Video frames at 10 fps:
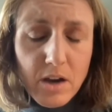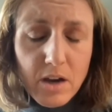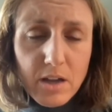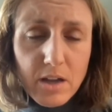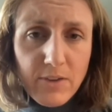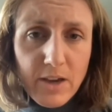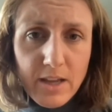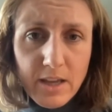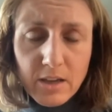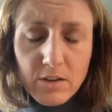
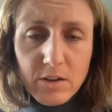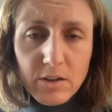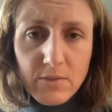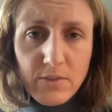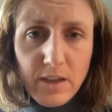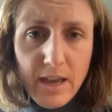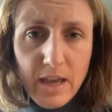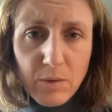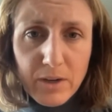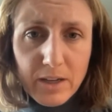EVI Inc. or the
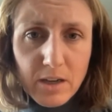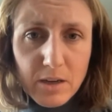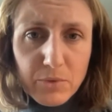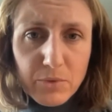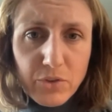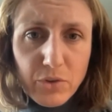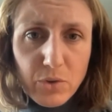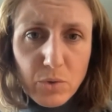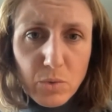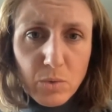VA when it comes
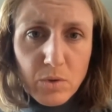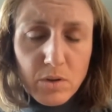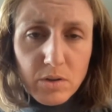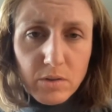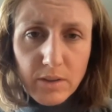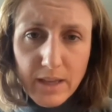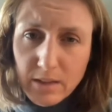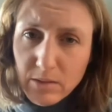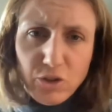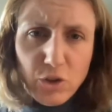to, like,
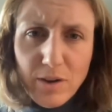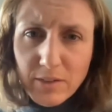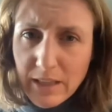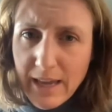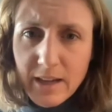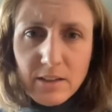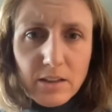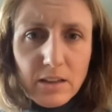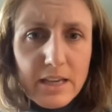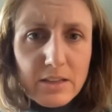do you have a
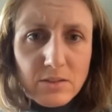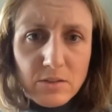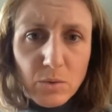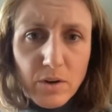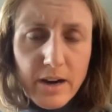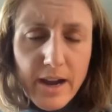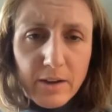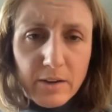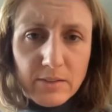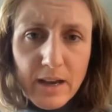land lease, or
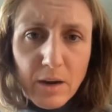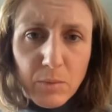how does that